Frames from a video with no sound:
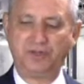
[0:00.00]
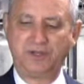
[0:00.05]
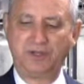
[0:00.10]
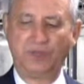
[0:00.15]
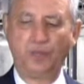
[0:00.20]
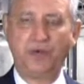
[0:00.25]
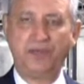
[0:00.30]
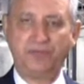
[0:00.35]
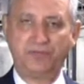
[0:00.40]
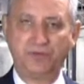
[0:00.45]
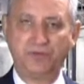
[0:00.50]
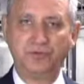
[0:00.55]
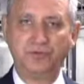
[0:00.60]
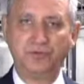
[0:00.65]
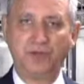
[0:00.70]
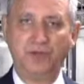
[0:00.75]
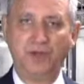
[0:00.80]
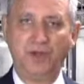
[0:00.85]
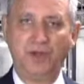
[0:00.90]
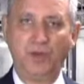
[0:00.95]

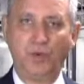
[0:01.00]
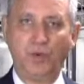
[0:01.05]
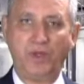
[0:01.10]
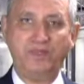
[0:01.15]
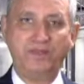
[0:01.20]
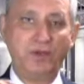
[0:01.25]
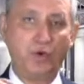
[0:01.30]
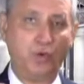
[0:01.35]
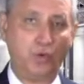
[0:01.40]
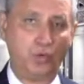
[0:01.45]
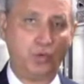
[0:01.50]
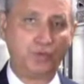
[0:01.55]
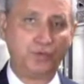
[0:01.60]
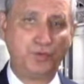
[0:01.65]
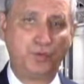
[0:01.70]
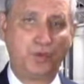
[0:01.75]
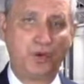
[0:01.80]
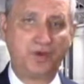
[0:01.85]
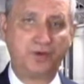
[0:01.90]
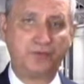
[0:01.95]
wafers, and they hold
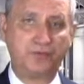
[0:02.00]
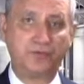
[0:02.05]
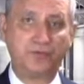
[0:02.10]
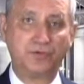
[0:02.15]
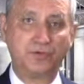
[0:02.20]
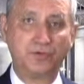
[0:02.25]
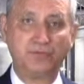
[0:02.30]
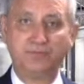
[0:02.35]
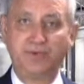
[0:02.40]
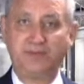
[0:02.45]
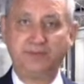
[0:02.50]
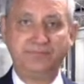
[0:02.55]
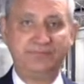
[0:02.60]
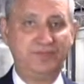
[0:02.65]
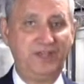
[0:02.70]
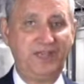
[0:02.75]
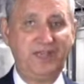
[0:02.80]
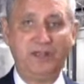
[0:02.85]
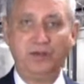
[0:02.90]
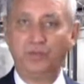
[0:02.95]
the water for a
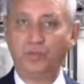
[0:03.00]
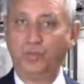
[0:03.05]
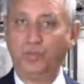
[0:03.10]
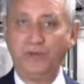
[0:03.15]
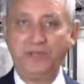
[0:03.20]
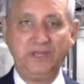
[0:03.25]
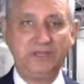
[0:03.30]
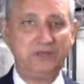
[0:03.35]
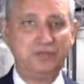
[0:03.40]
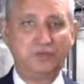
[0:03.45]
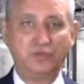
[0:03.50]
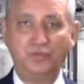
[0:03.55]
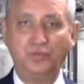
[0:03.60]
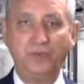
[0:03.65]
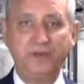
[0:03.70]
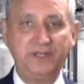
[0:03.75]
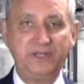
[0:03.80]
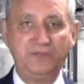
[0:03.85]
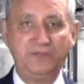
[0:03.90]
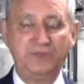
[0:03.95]
day or week, 2
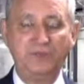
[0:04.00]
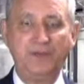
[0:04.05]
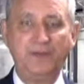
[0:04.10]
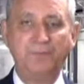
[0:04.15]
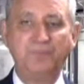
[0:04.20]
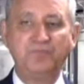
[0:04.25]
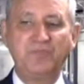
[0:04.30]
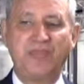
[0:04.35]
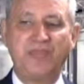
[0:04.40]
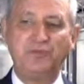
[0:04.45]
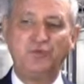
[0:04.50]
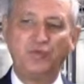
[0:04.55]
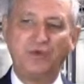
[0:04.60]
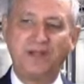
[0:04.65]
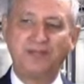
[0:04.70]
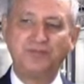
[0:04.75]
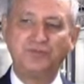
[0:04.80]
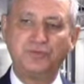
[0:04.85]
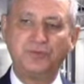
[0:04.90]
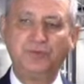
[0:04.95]
weeks, and
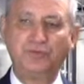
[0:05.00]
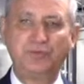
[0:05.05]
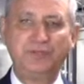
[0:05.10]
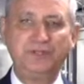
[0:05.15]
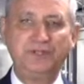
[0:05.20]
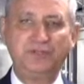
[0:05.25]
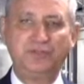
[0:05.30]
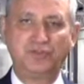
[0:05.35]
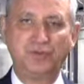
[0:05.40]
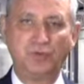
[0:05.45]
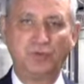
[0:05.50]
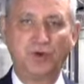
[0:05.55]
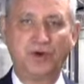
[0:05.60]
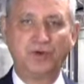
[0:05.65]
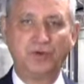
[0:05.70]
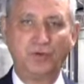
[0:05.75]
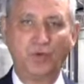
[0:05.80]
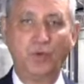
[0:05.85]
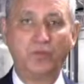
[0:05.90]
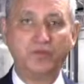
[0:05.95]
gradually release the
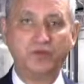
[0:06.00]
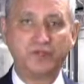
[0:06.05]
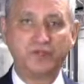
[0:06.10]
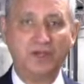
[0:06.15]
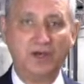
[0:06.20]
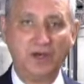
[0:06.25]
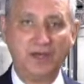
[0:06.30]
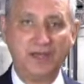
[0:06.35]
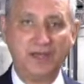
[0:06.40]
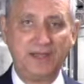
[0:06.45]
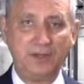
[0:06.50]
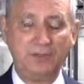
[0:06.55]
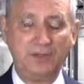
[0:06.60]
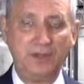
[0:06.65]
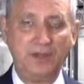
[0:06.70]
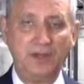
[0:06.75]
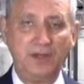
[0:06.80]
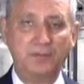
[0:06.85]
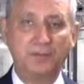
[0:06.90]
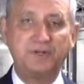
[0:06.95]
water over time.
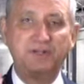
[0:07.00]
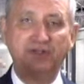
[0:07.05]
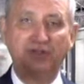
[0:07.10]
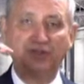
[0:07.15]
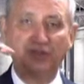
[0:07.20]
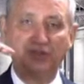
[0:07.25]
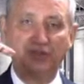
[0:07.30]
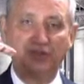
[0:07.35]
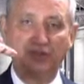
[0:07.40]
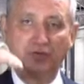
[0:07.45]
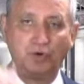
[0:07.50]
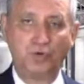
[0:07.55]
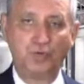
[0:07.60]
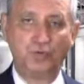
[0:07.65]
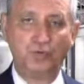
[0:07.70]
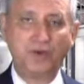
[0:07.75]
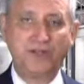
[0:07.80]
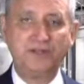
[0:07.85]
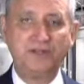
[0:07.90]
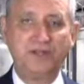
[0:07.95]
But it doesn't just go
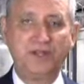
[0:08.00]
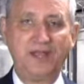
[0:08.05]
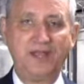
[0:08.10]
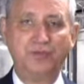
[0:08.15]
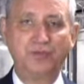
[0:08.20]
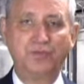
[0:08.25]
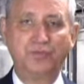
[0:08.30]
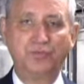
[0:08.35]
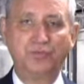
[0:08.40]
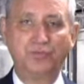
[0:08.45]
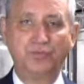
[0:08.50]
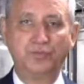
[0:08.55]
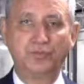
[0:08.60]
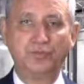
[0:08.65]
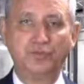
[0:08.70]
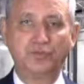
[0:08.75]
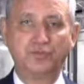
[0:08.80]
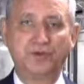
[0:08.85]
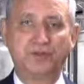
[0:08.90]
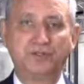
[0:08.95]
right down through the
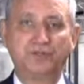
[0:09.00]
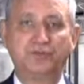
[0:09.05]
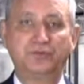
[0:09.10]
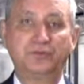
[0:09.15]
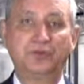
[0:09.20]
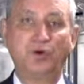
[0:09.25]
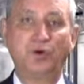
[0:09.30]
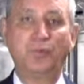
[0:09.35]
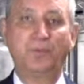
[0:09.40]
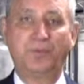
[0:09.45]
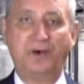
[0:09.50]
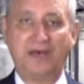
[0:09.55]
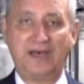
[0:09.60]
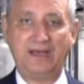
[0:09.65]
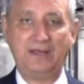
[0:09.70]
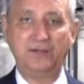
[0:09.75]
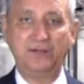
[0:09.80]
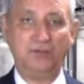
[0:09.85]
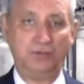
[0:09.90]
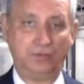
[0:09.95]
root structure and go
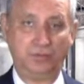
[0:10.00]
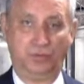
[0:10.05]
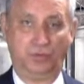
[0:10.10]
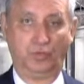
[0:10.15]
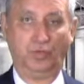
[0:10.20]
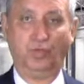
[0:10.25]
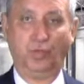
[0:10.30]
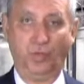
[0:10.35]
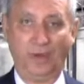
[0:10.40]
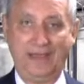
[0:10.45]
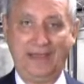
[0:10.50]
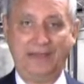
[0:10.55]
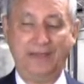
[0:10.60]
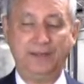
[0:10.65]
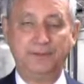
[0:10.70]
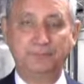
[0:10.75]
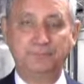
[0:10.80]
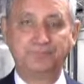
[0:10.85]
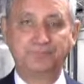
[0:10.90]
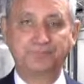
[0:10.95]
away.